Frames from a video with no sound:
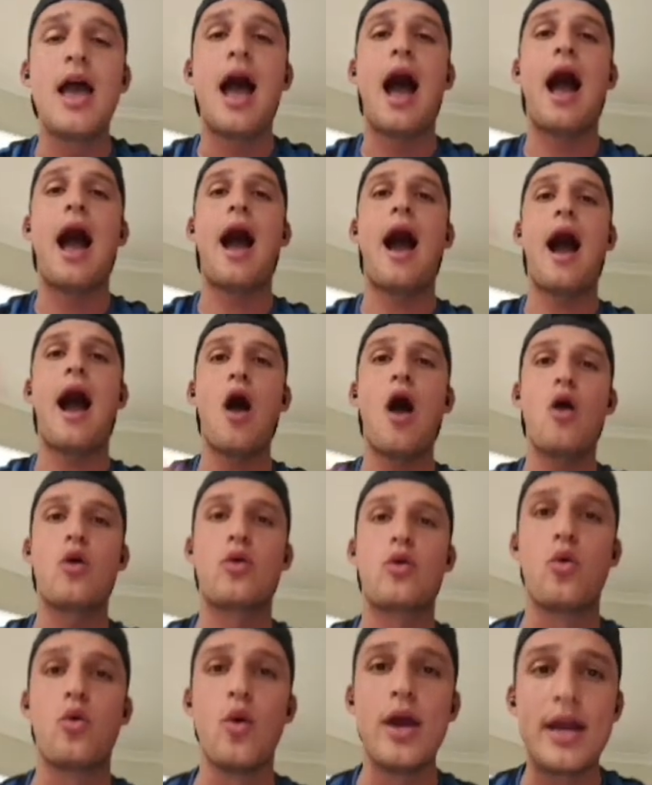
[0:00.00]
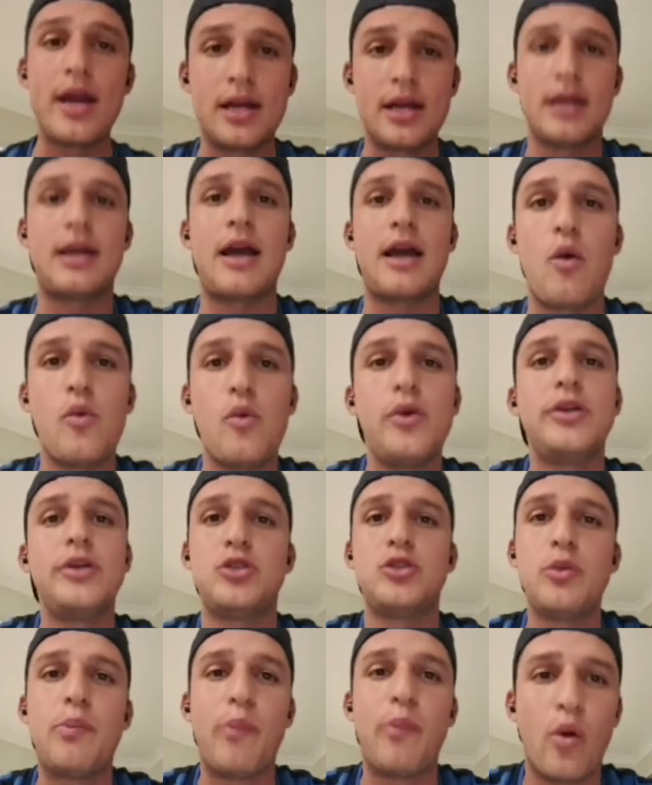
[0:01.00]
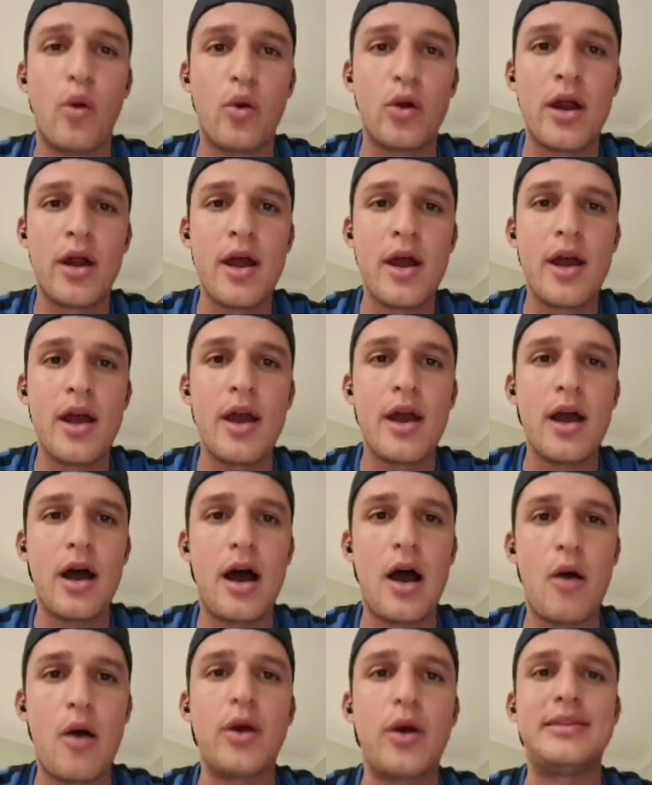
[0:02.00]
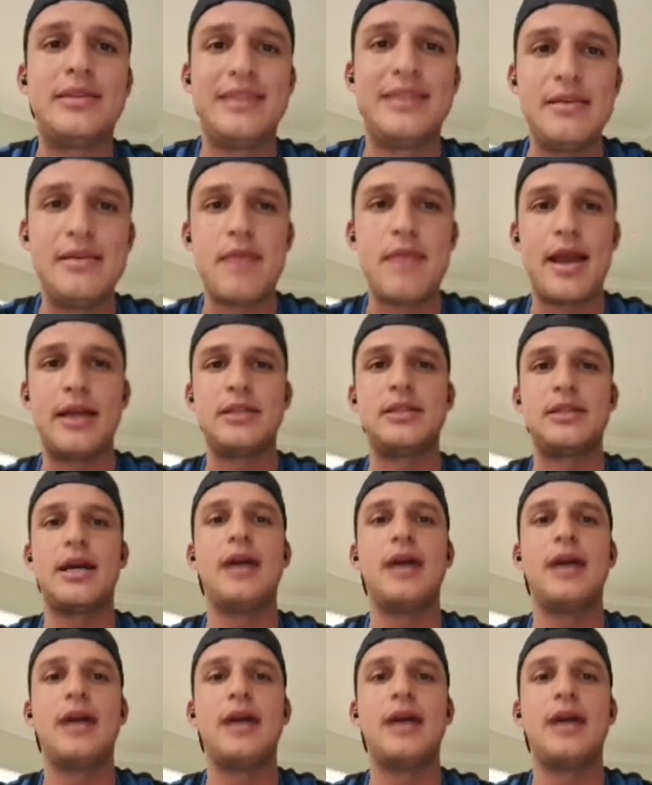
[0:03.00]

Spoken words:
and how quickly can we support our teammates?